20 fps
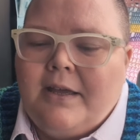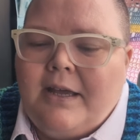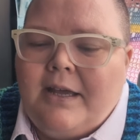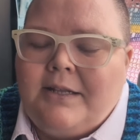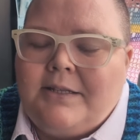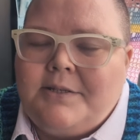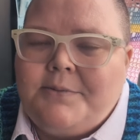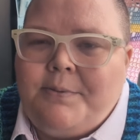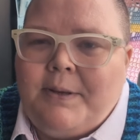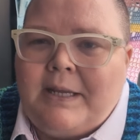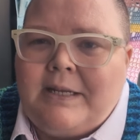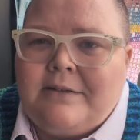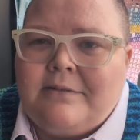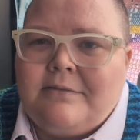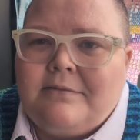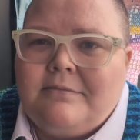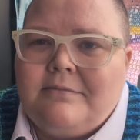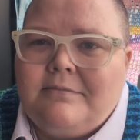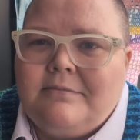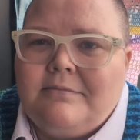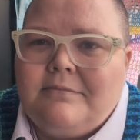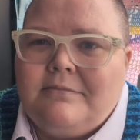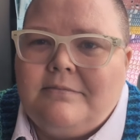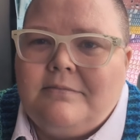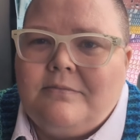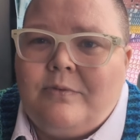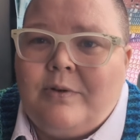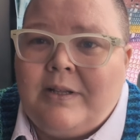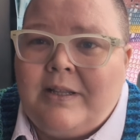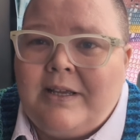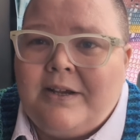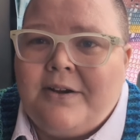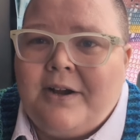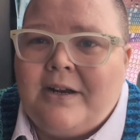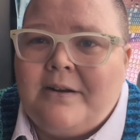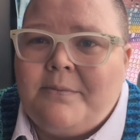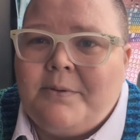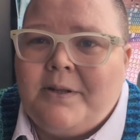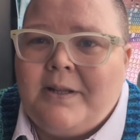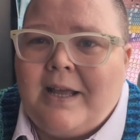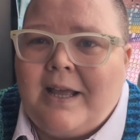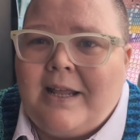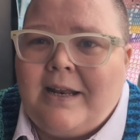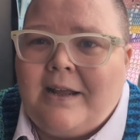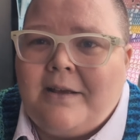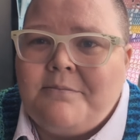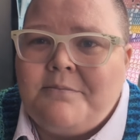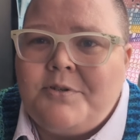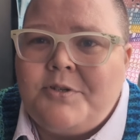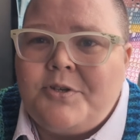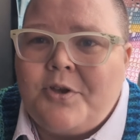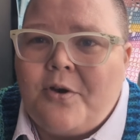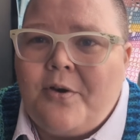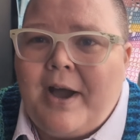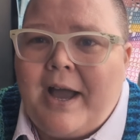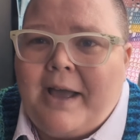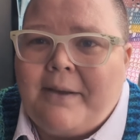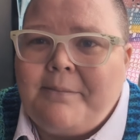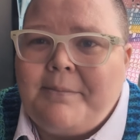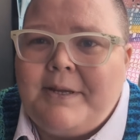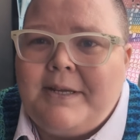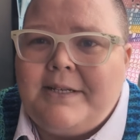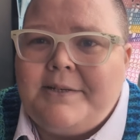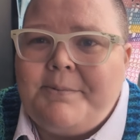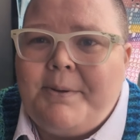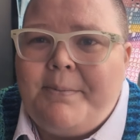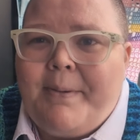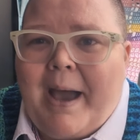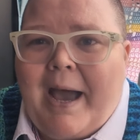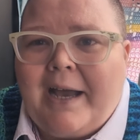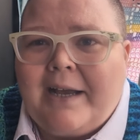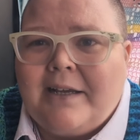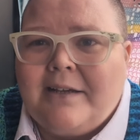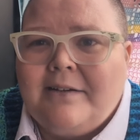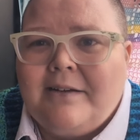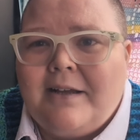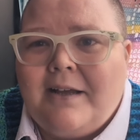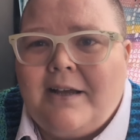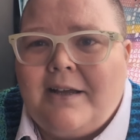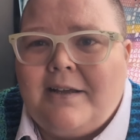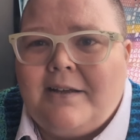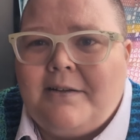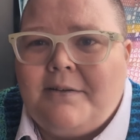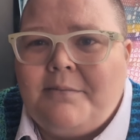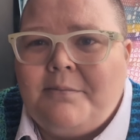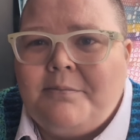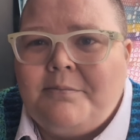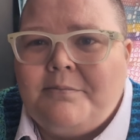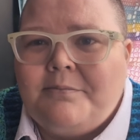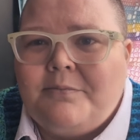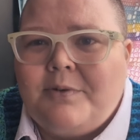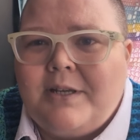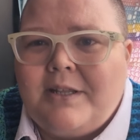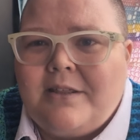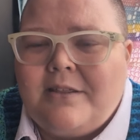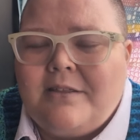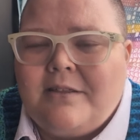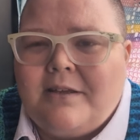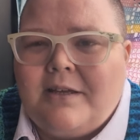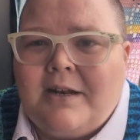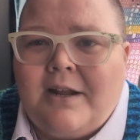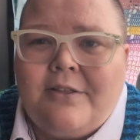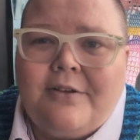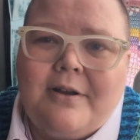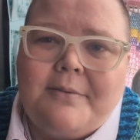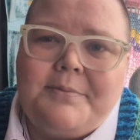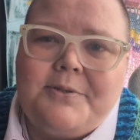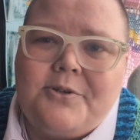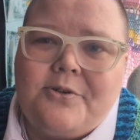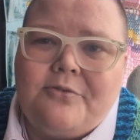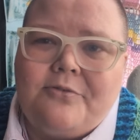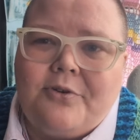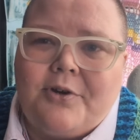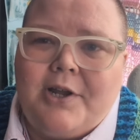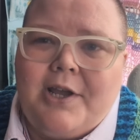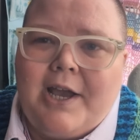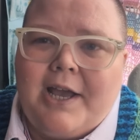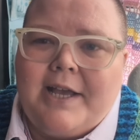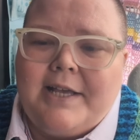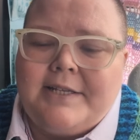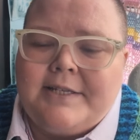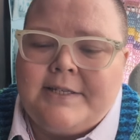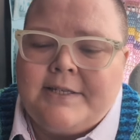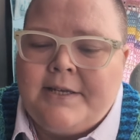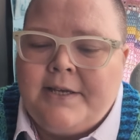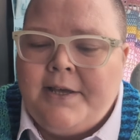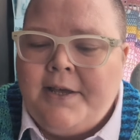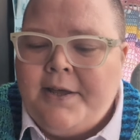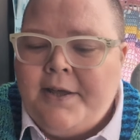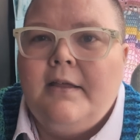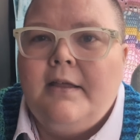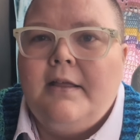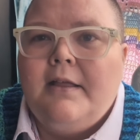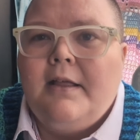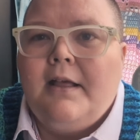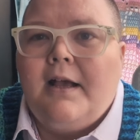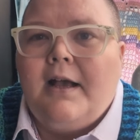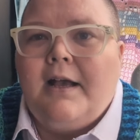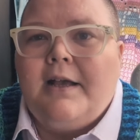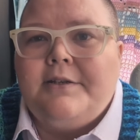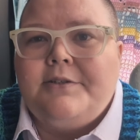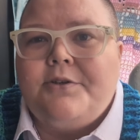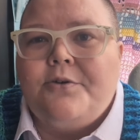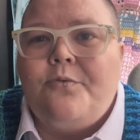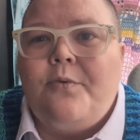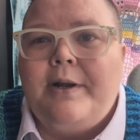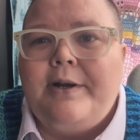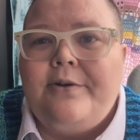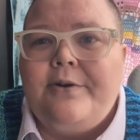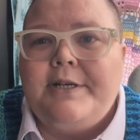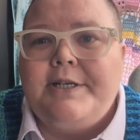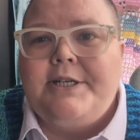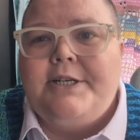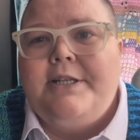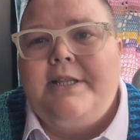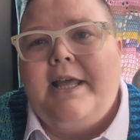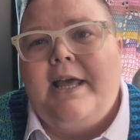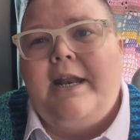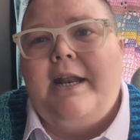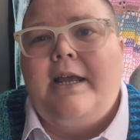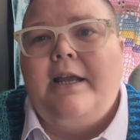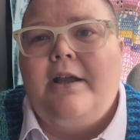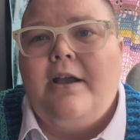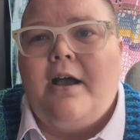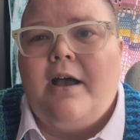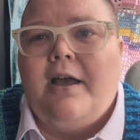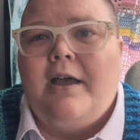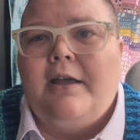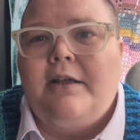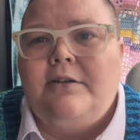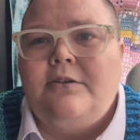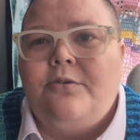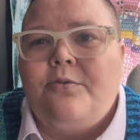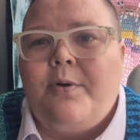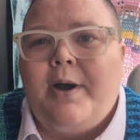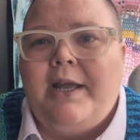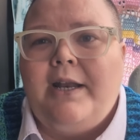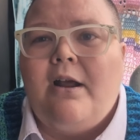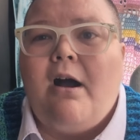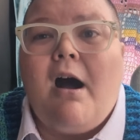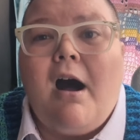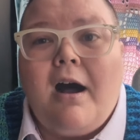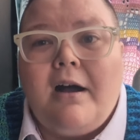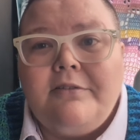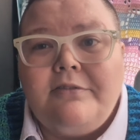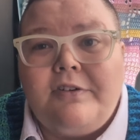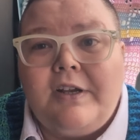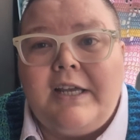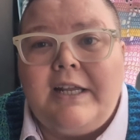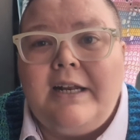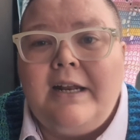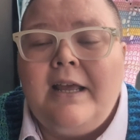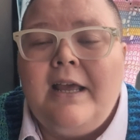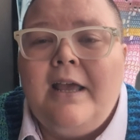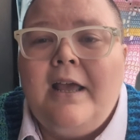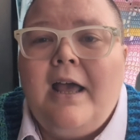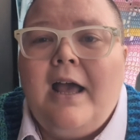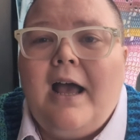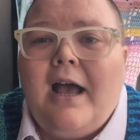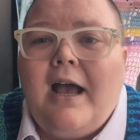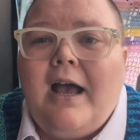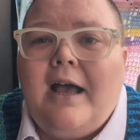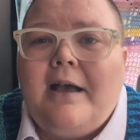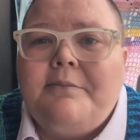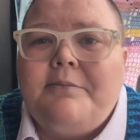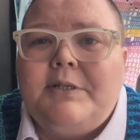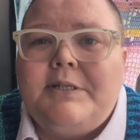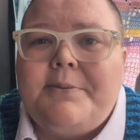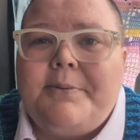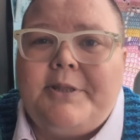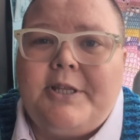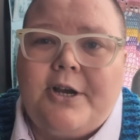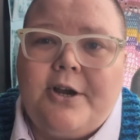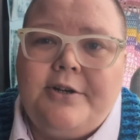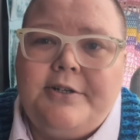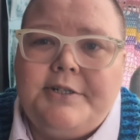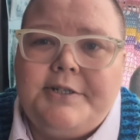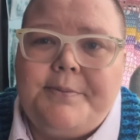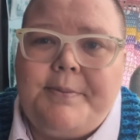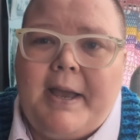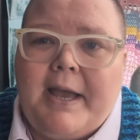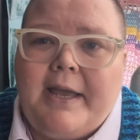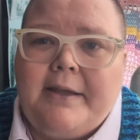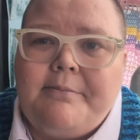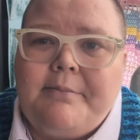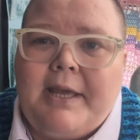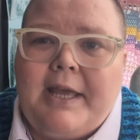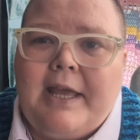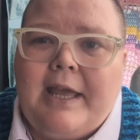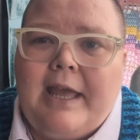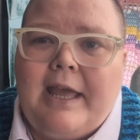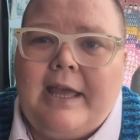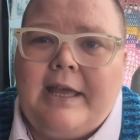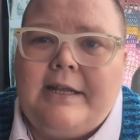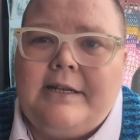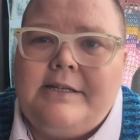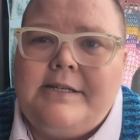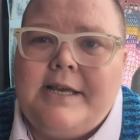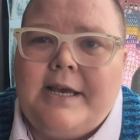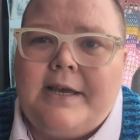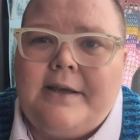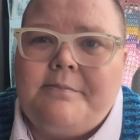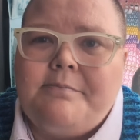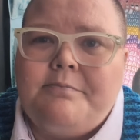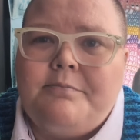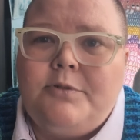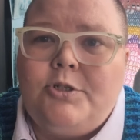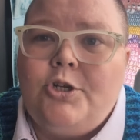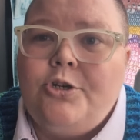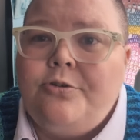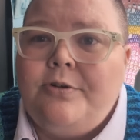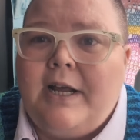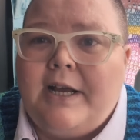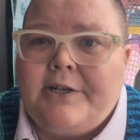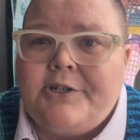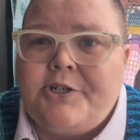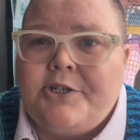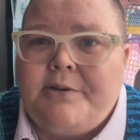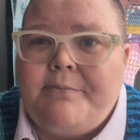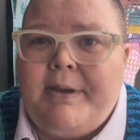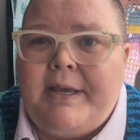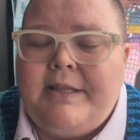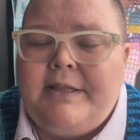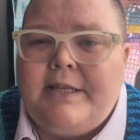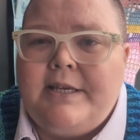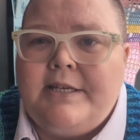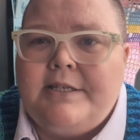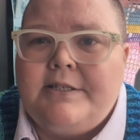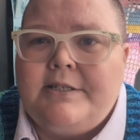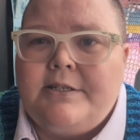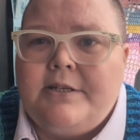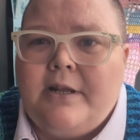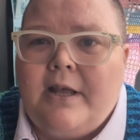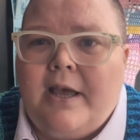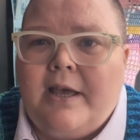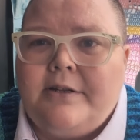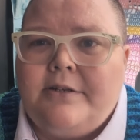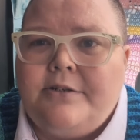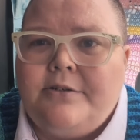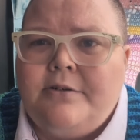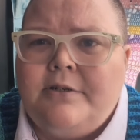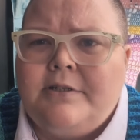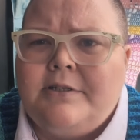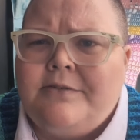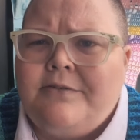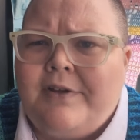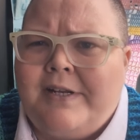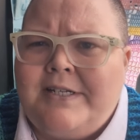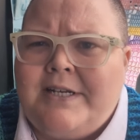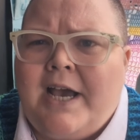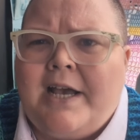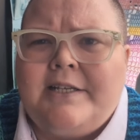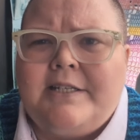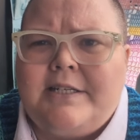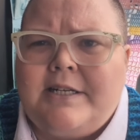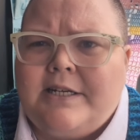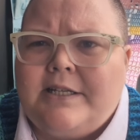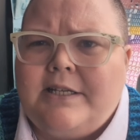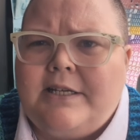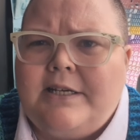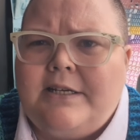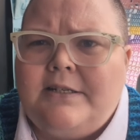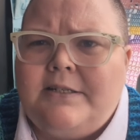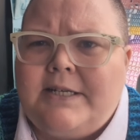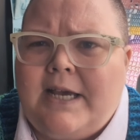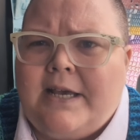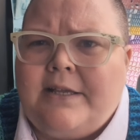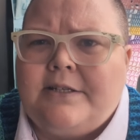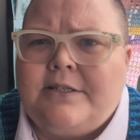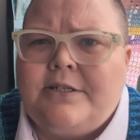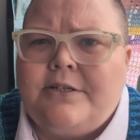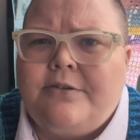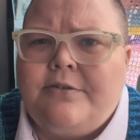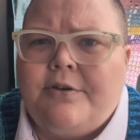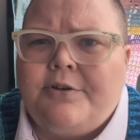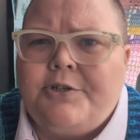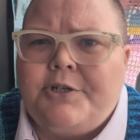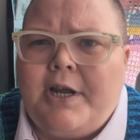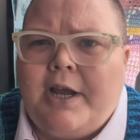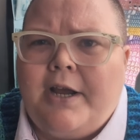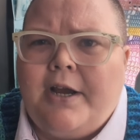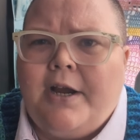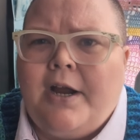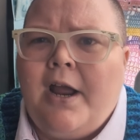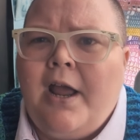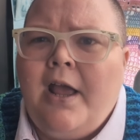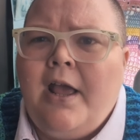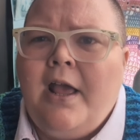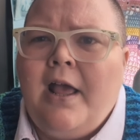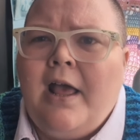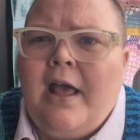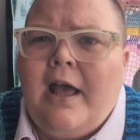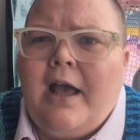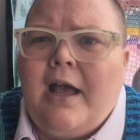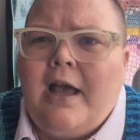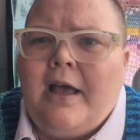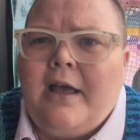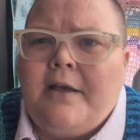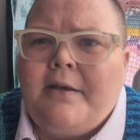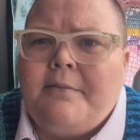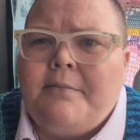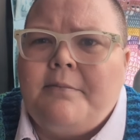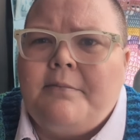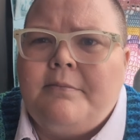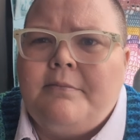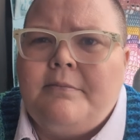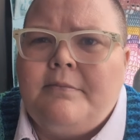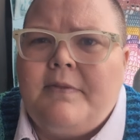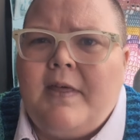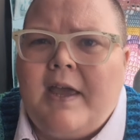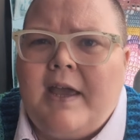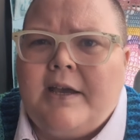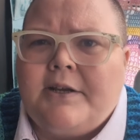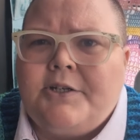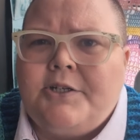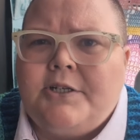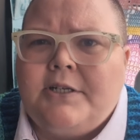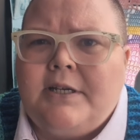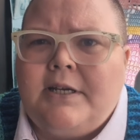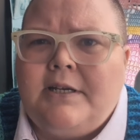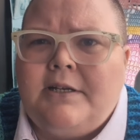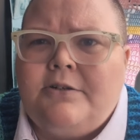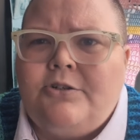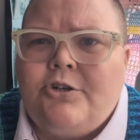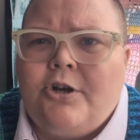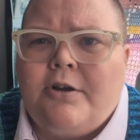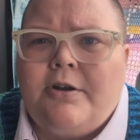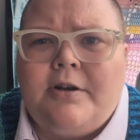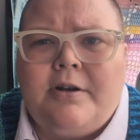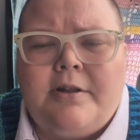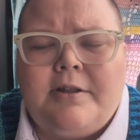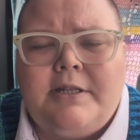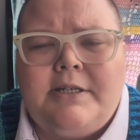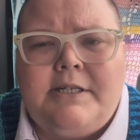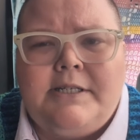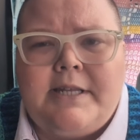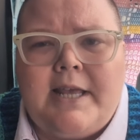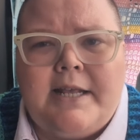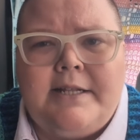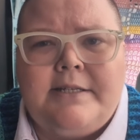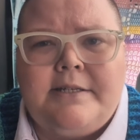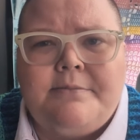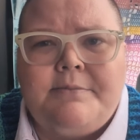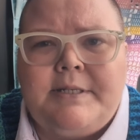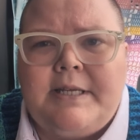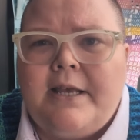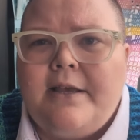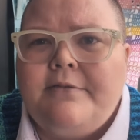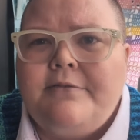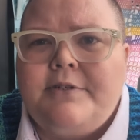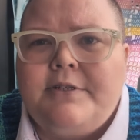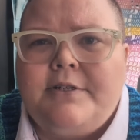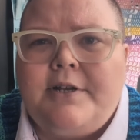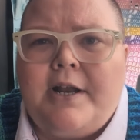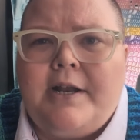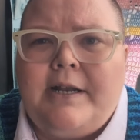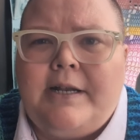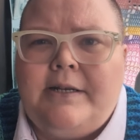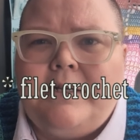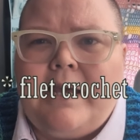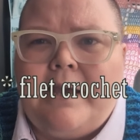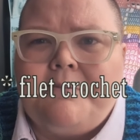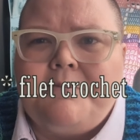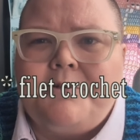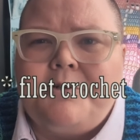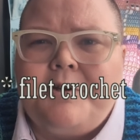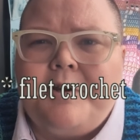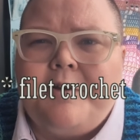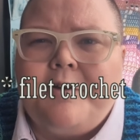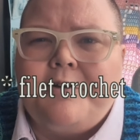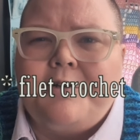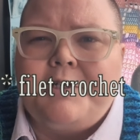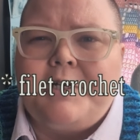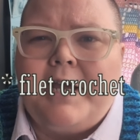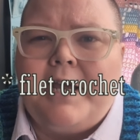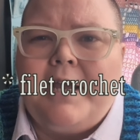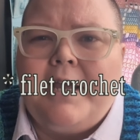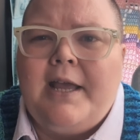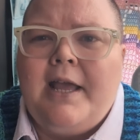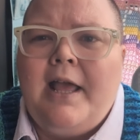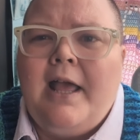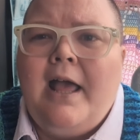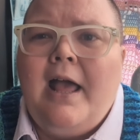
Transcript: It's been really incredible, and I'm so happy to be back with another episode for you guys. So one question that I got quite often was about the curtains behind me, and Toot actually made these. Toot is a fantastically talented crocheter. They actually charted all the designs themselves. They've done tapestry crochet.